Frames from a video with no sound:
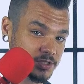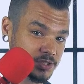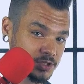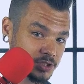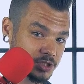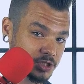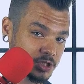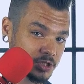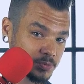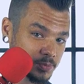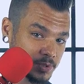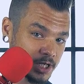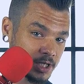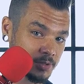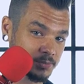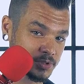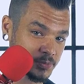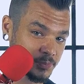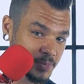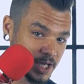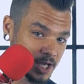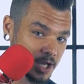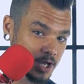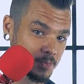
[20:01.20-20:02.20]
you should have been able to
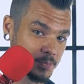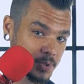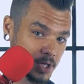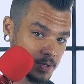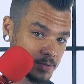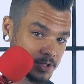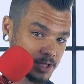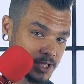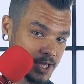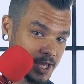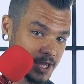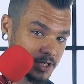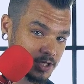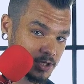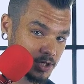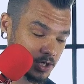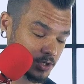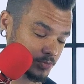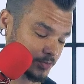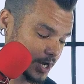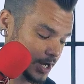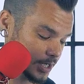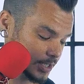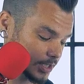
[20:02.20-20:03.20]
pick up on that
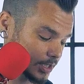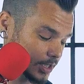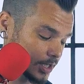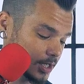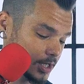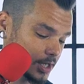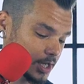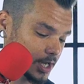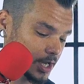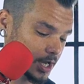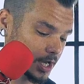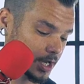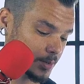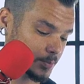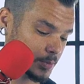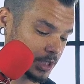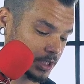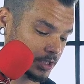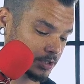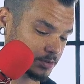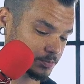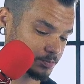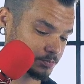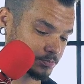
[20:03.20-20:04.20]
already. I
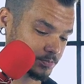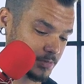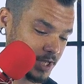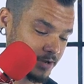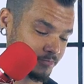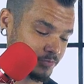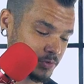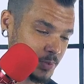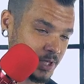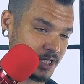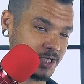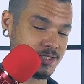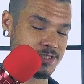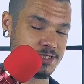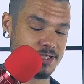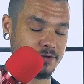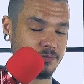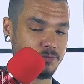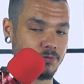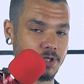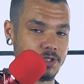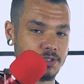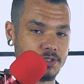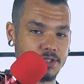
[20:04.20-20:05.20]
mean, everybody's
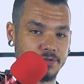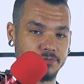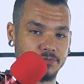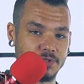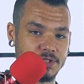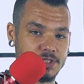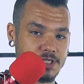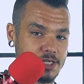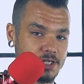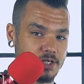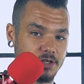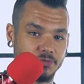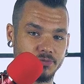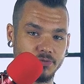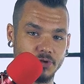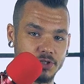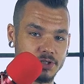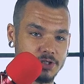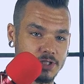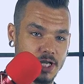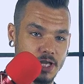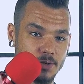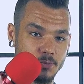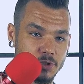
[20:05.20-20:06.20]
different. If it's like your
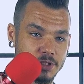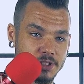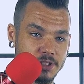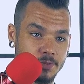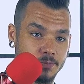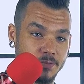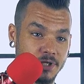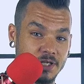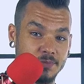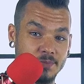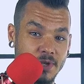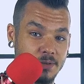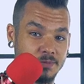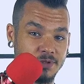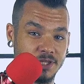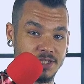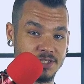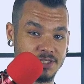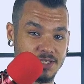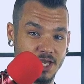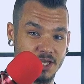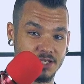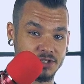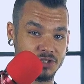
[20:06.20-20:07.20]
first time with somebody, maybe
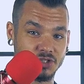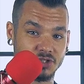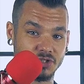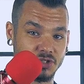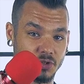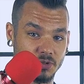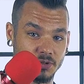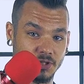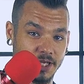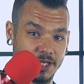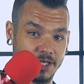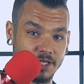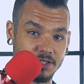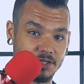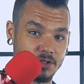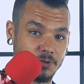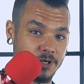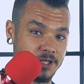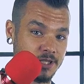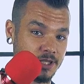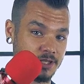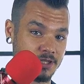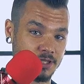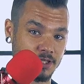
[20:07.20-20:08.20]
these guys just don't like it the
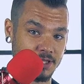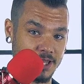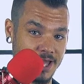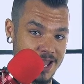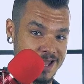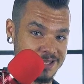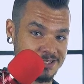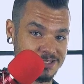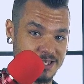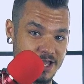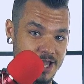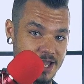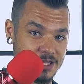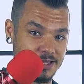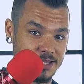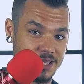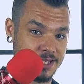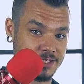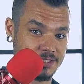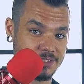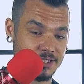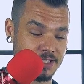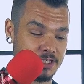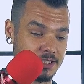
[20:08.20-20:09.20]
way that the last guy
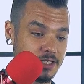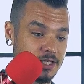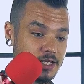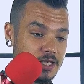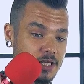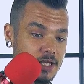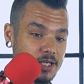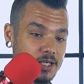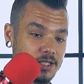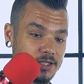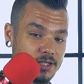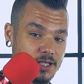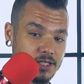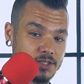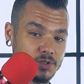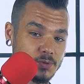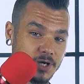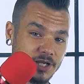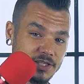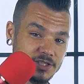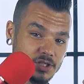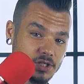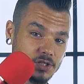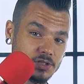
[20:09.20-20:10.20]
liked it. That's
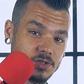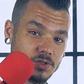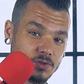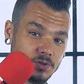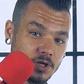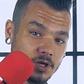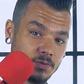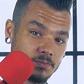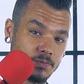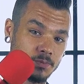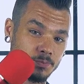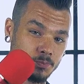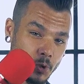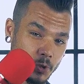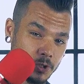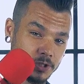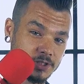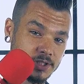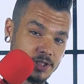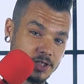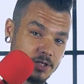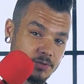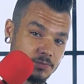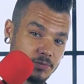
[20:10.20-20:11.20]
why it's also
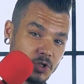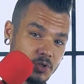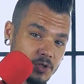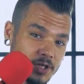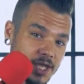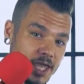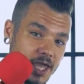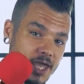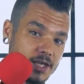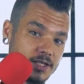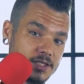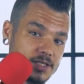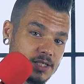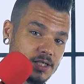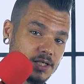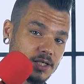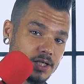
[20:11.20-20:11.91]
important to communicate